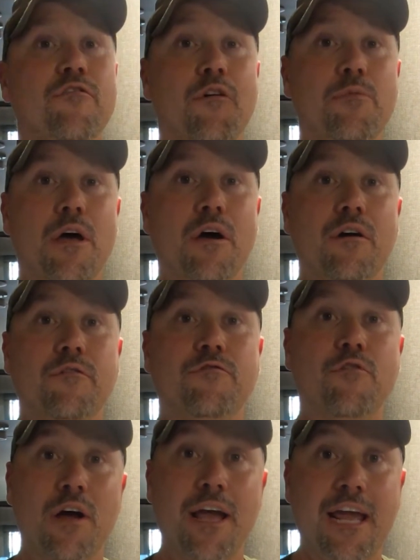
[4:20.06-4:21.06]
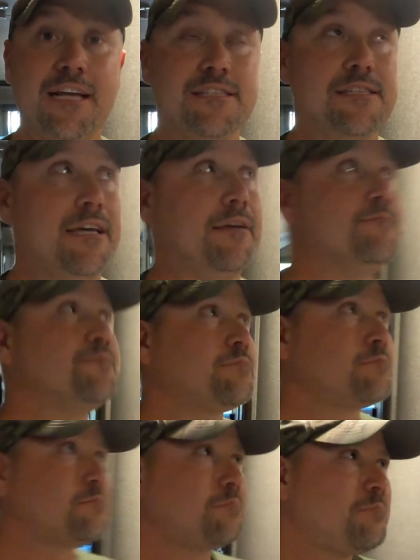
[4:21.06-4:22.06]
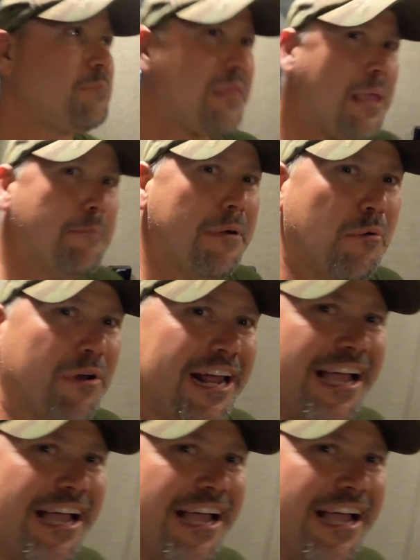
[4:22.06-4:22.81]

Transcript: from the front AC. But when